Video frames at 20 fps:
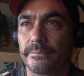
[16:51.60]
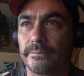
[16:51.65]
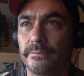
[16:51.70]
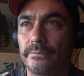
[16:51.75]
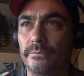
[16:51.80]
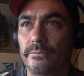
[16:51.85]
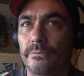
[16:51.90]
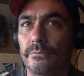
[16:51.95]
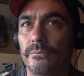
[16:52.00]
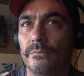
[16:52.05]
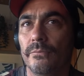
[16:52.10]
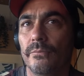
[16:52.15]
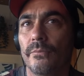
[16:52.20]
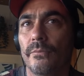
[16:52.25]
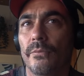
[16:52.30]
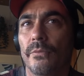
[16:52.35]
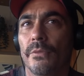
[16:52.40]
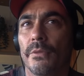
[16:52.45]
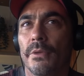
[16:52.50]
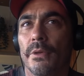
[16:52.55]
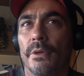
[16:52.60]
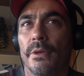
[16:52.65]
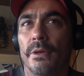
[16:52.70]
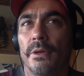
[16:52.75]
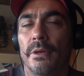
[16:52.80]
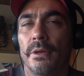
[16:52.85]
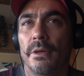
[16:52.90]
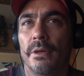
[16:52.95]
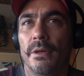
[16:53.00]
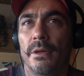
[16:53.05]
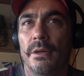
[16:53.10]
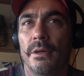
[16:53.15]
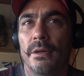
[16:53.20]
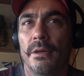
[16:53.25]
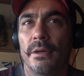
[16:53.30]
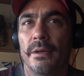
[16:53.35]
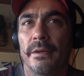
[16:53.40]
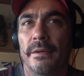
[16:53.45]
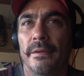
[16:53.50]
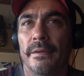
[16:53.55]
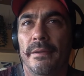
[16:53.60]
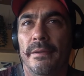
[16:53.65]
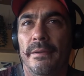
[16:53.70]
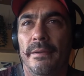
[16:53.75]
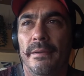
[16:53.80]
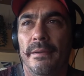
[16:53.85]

(silence)